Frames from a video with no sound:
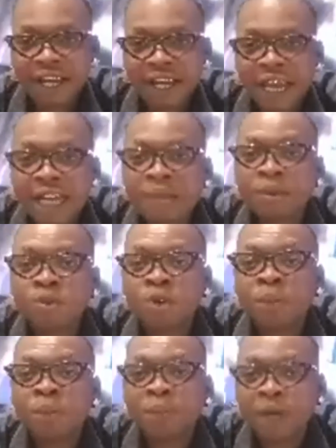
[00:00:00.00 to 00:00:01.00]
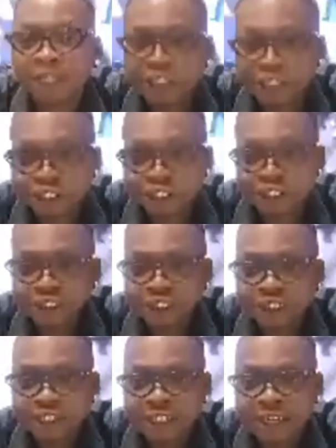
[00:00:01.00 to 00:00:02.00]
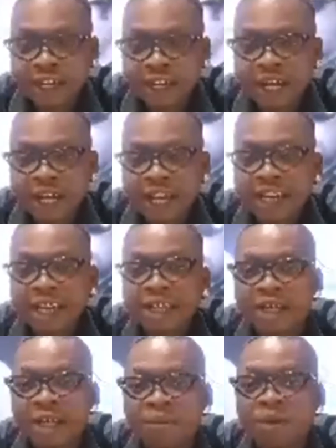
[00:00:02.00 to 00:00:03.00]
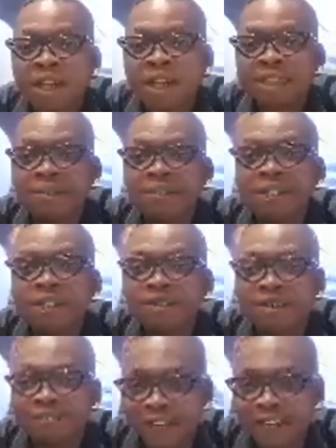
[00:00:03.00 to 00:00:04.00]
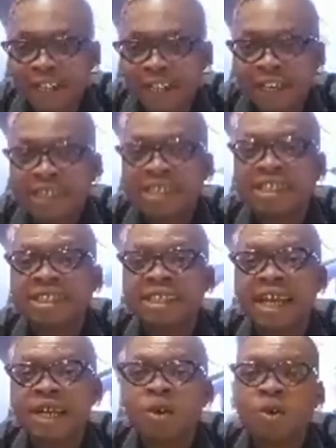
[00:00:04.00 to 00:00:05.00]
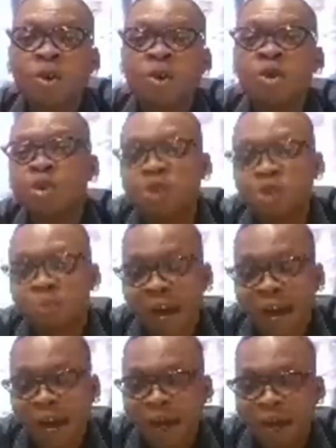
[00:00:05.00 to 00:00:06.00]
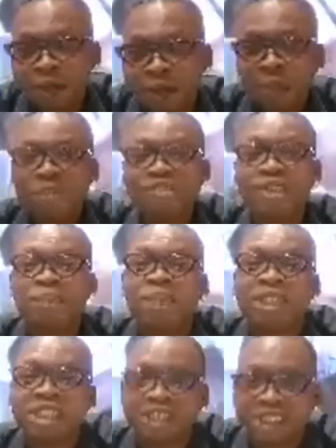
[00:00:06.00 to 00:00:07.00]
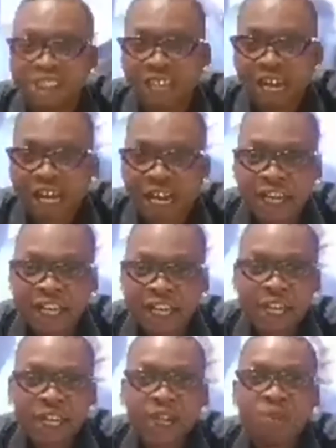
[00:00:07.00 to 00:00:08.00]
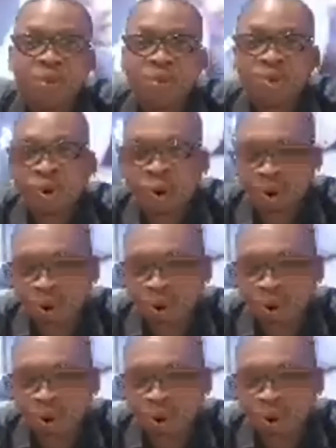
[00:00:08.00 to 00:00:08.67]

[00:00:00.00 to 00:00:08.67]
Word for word: And abe go the page. And then the bloggers abe fans were fine. Inti sisi ade go YouTube me fear pictures nya e gugu ho.